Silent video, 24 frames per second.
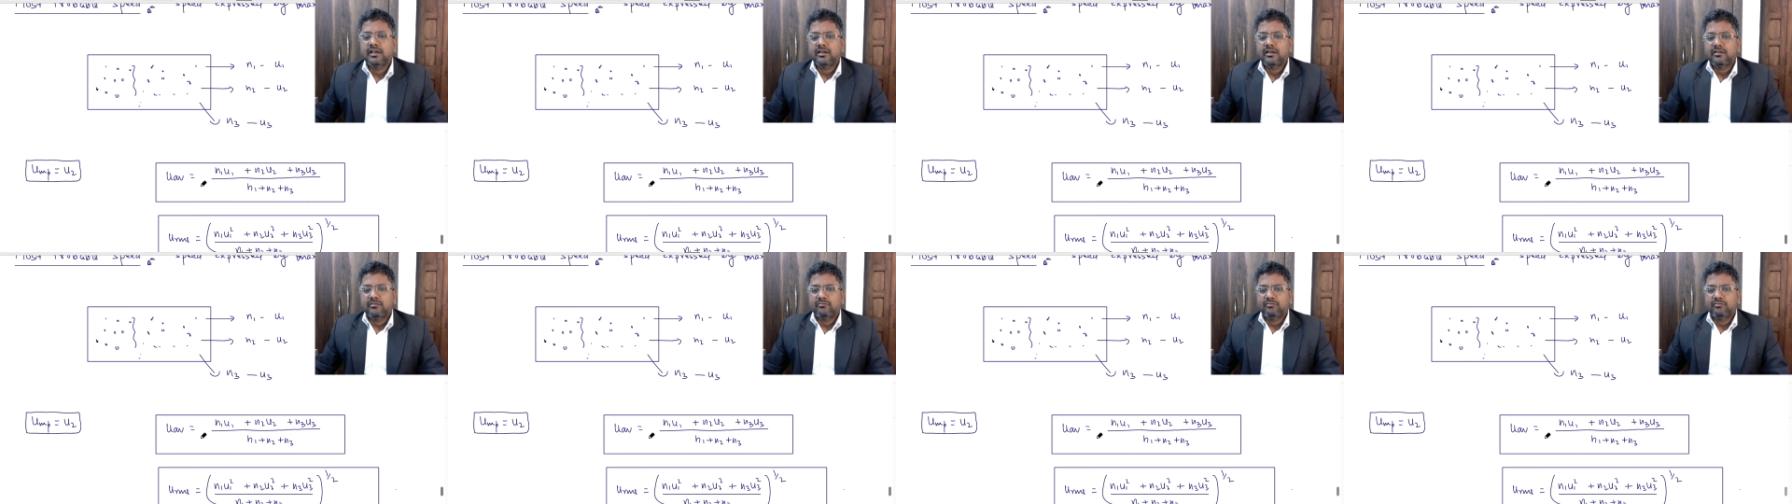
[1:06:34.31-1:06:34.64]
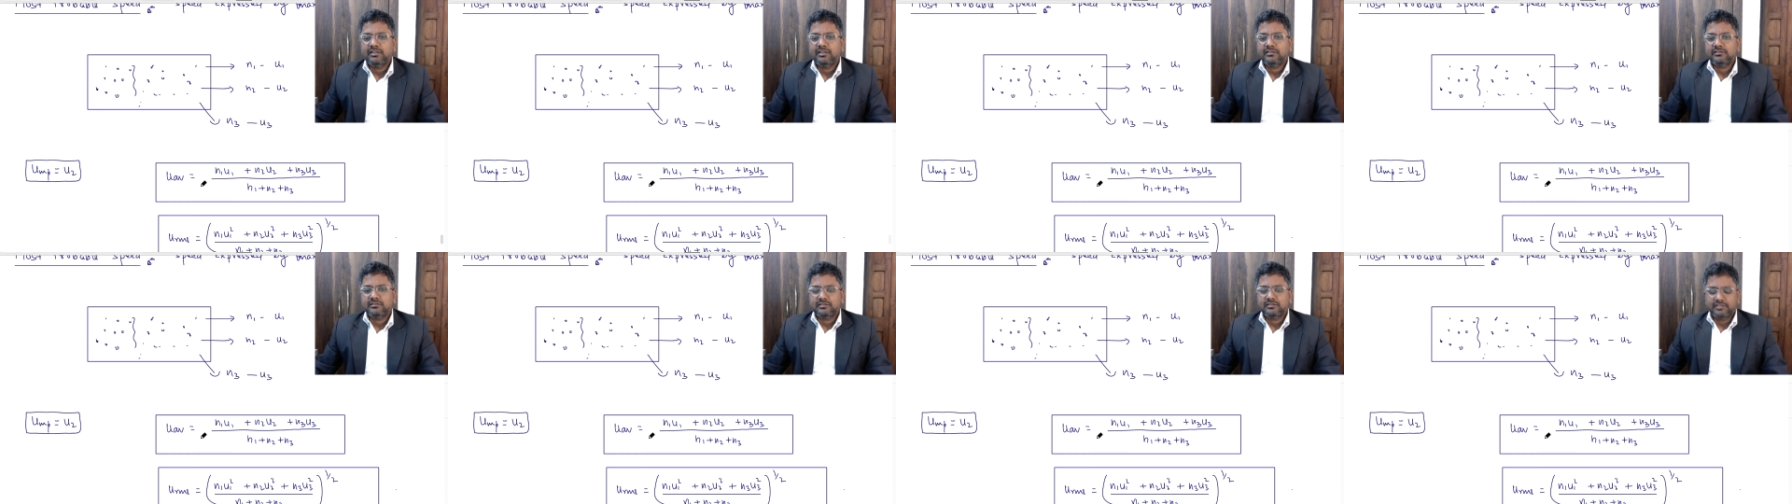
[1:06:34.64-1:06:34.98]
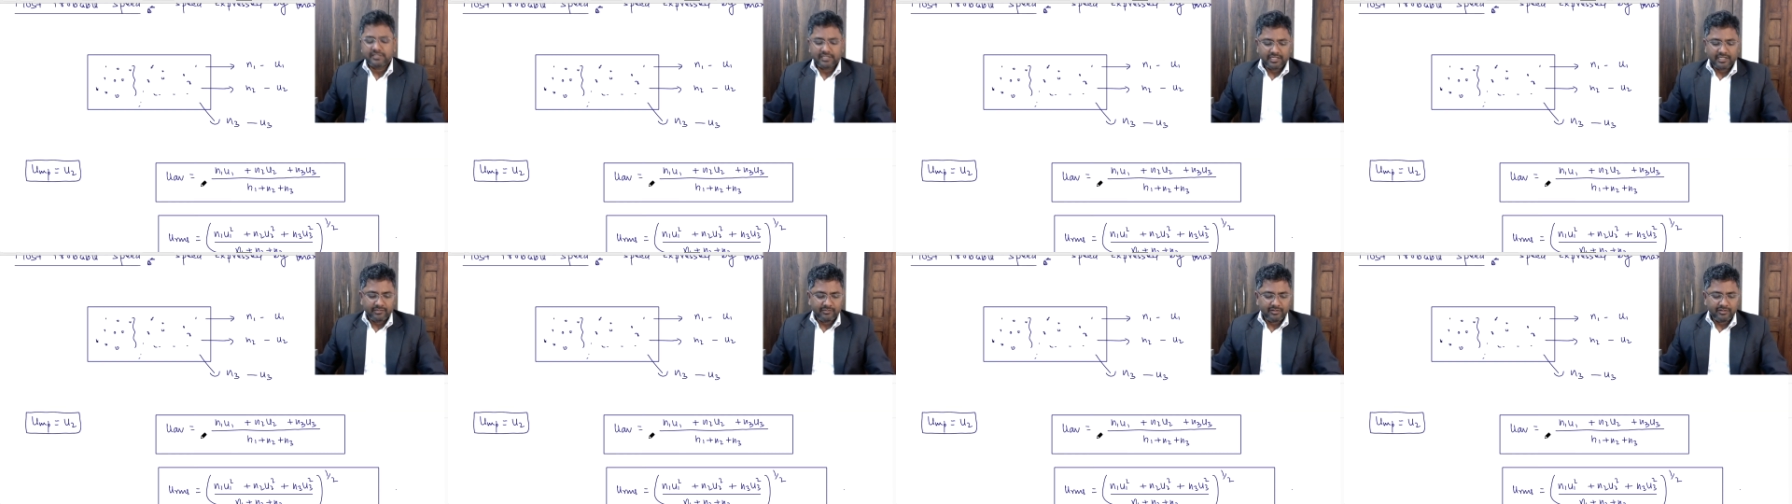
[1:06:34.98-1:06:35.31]
But
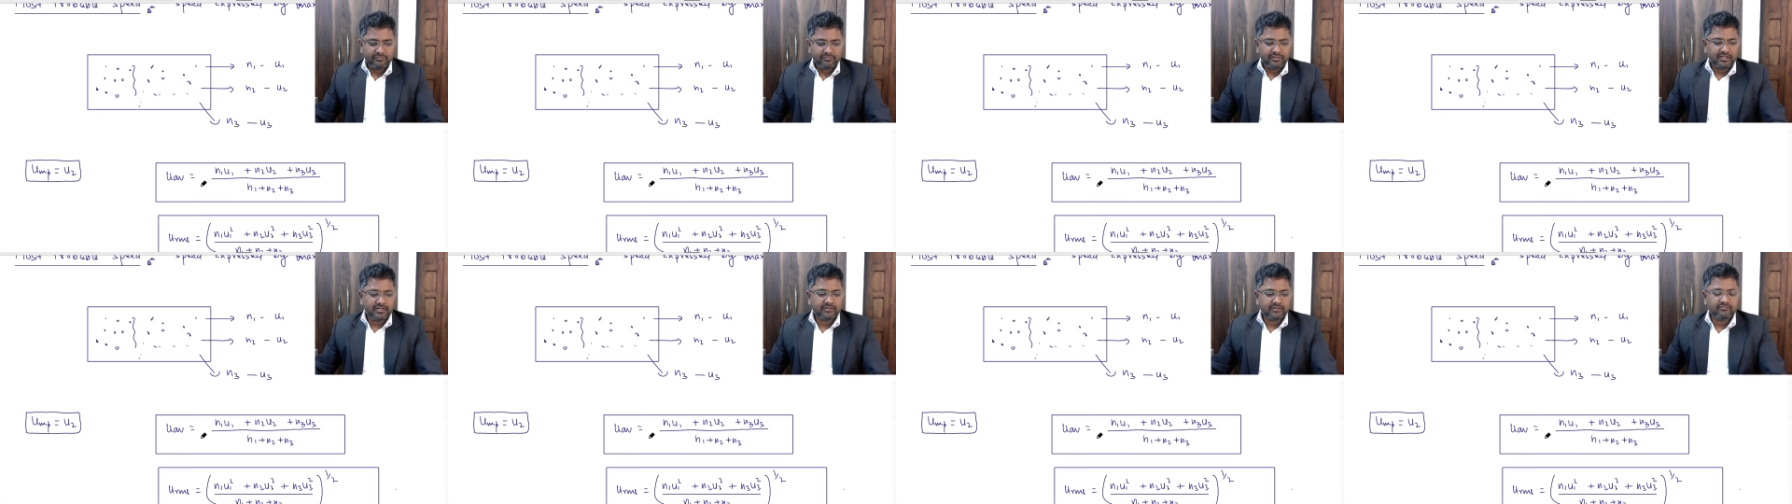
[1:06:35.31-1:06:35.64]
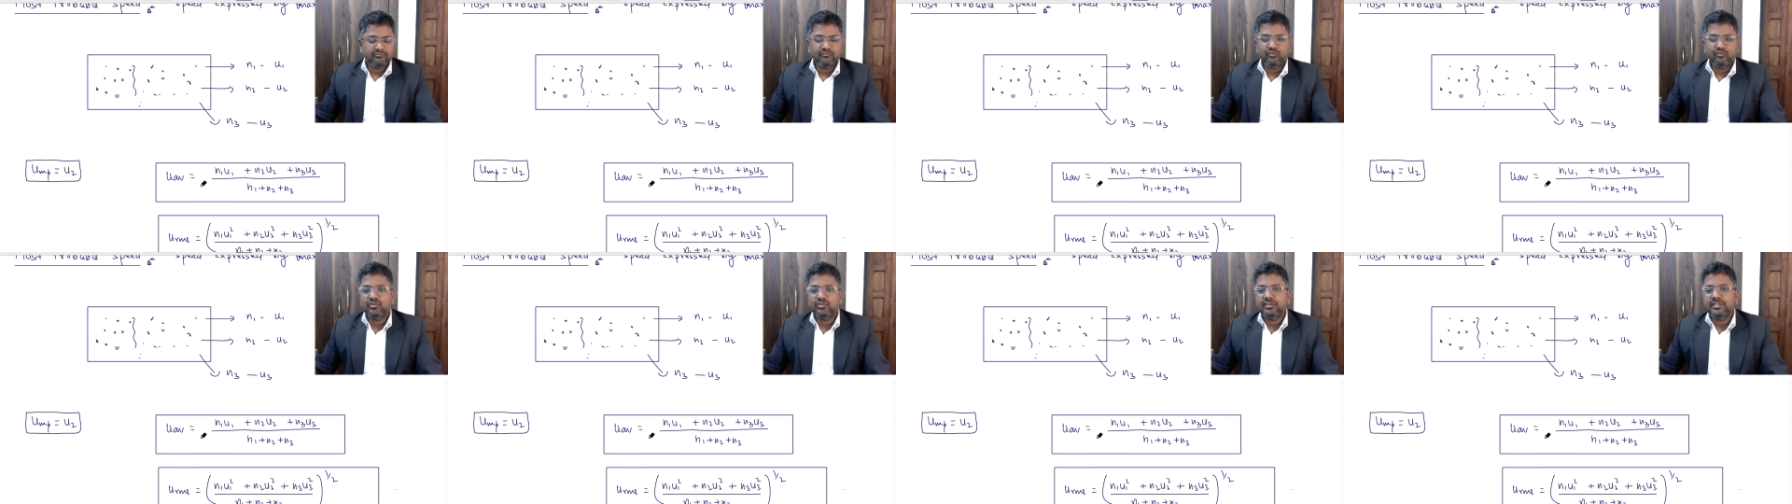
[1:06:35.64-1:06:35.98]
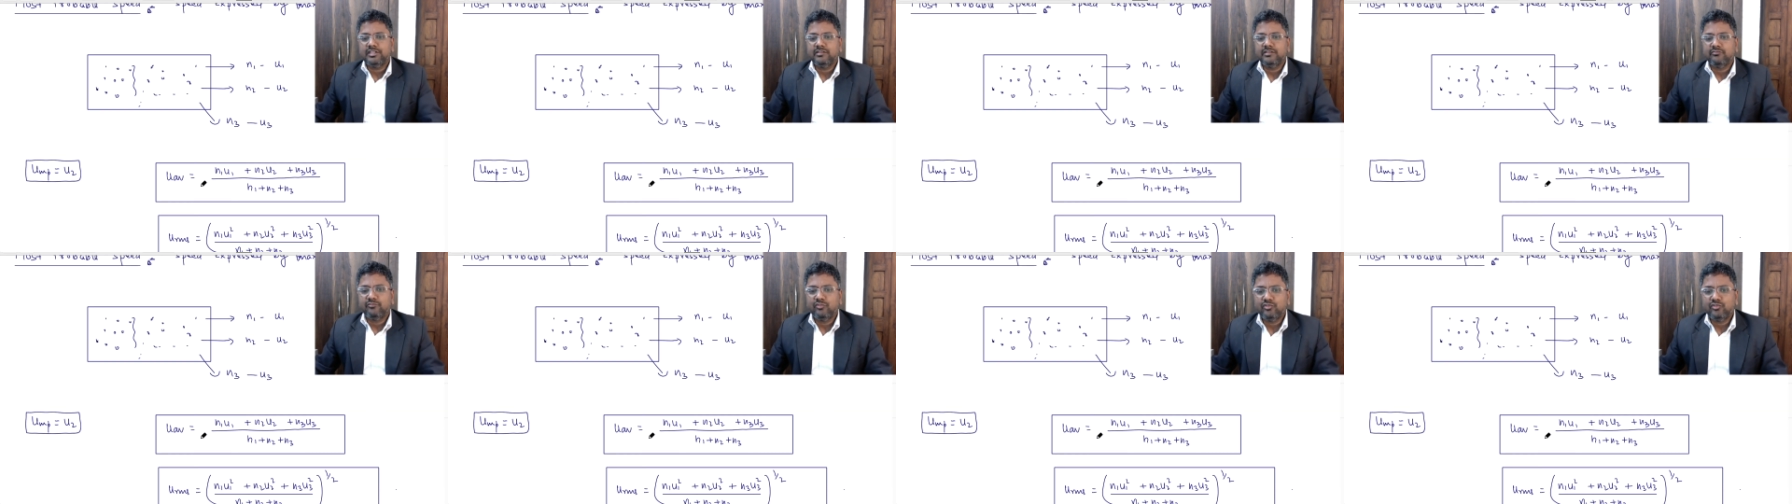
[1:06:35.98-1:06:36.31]
remember,
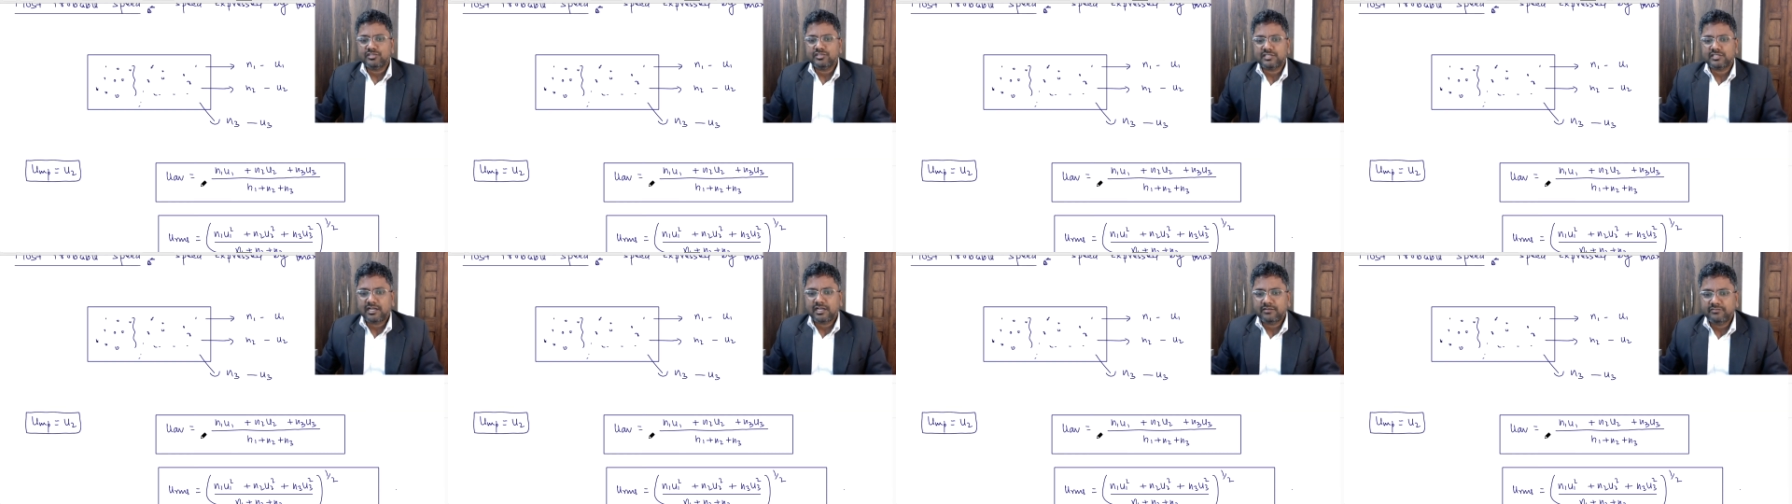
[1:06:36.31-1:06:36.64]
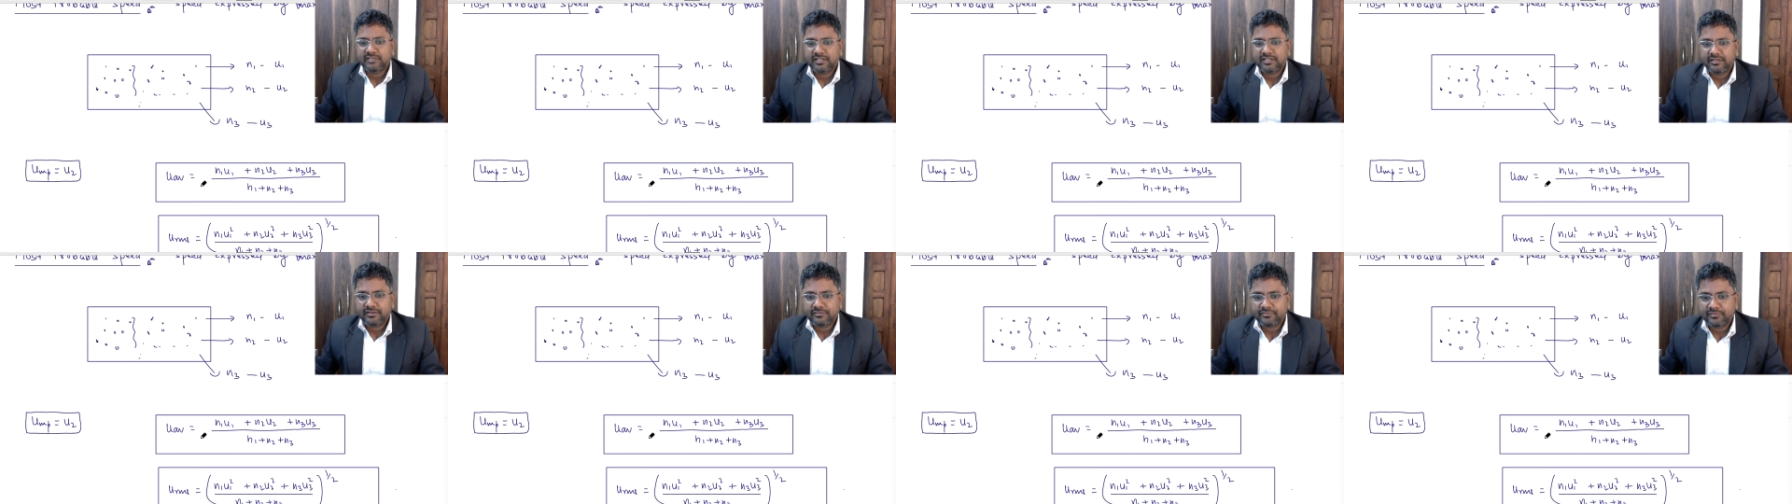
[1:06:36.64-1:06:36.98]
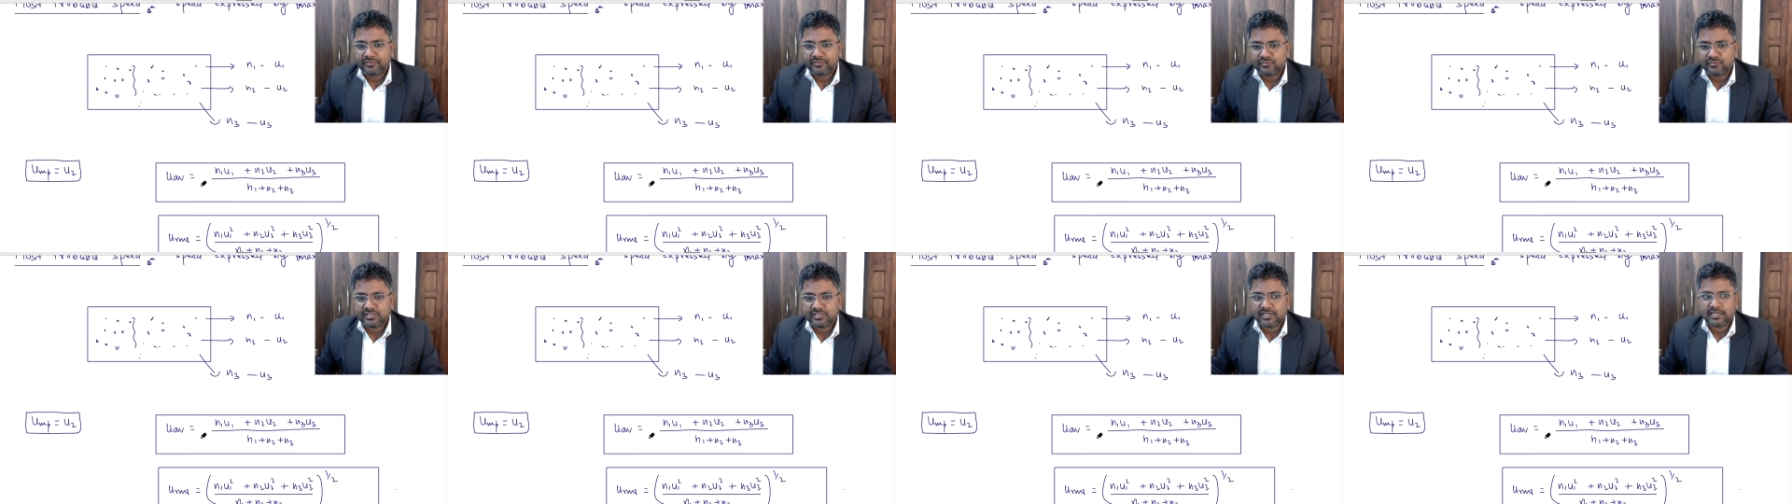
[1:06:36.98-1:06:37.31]
in most of the
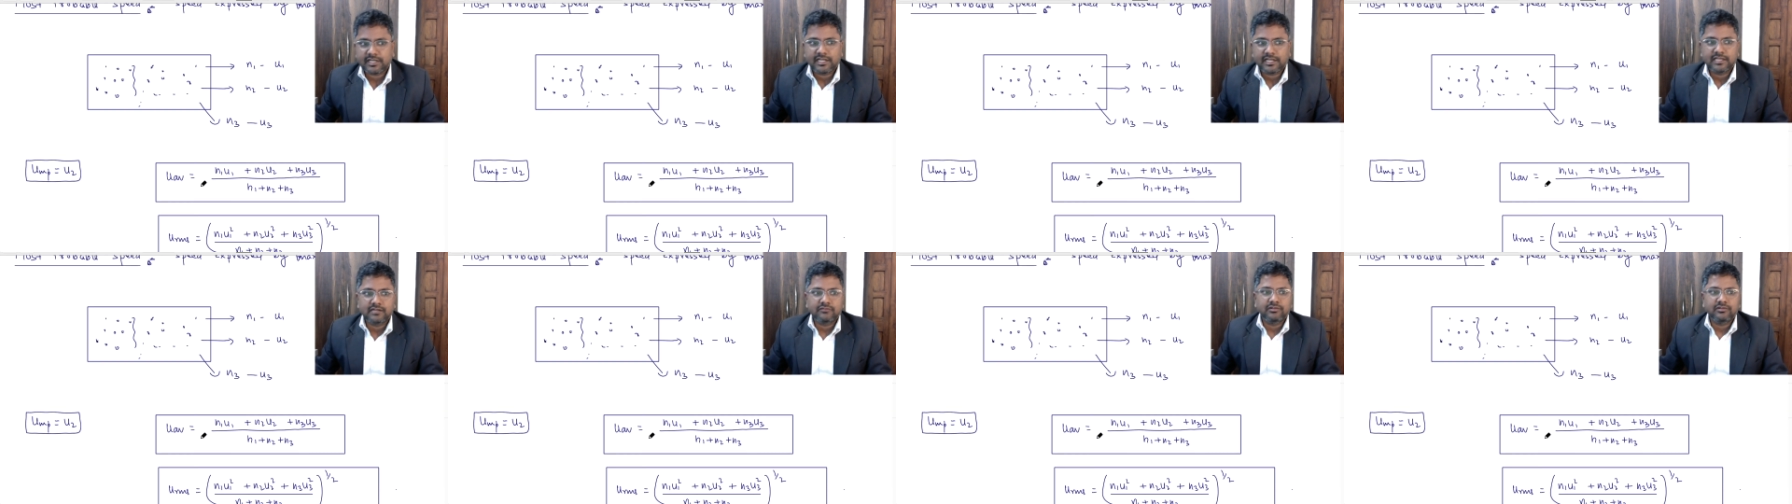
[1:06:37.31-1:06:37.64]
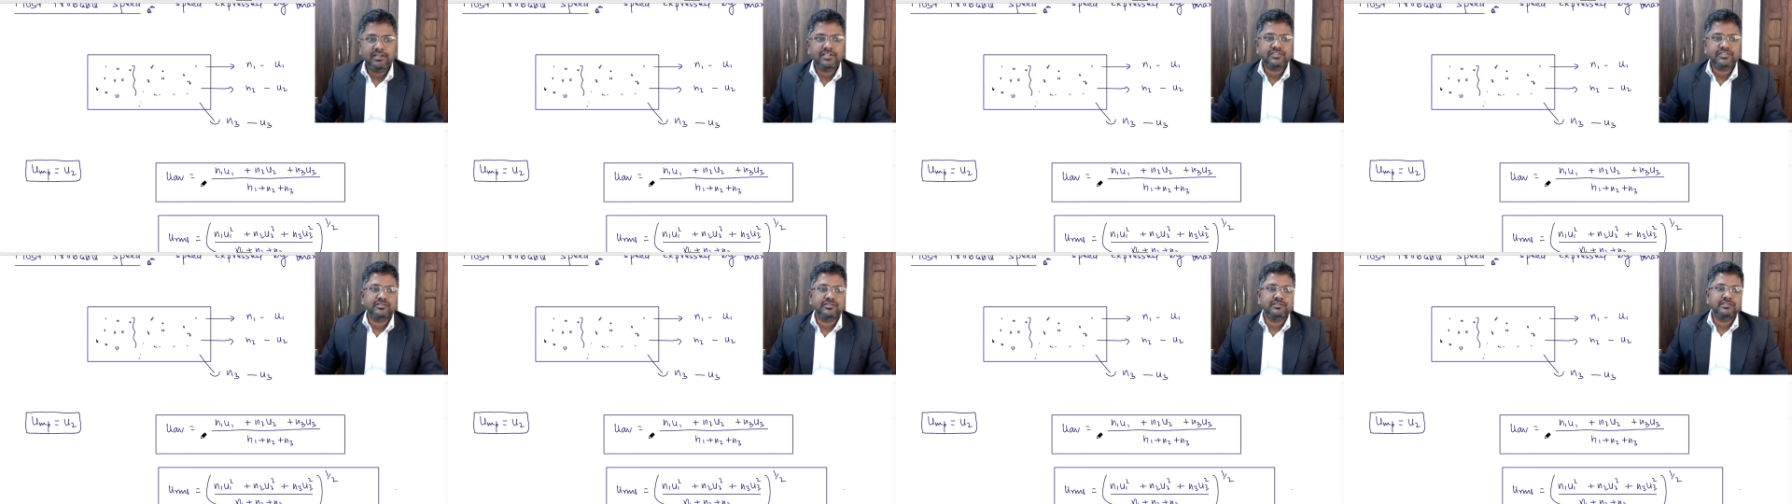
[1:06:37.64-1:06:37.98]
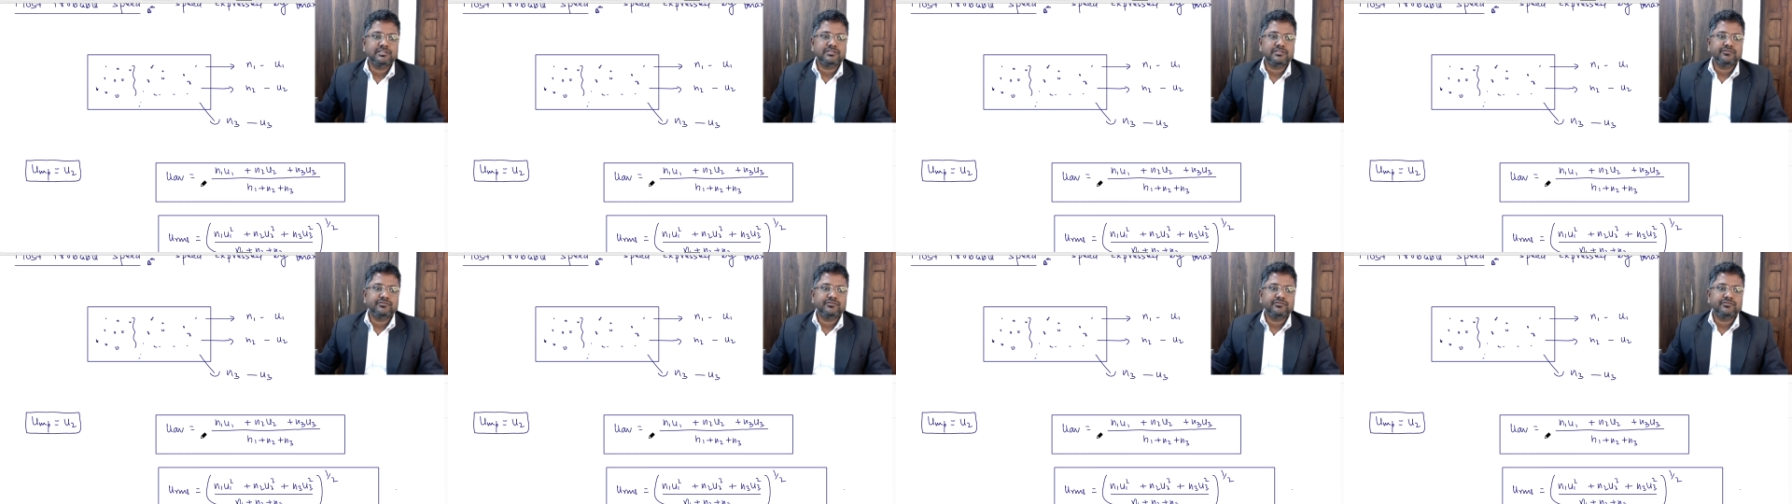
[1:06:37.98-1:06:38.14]
future calculations,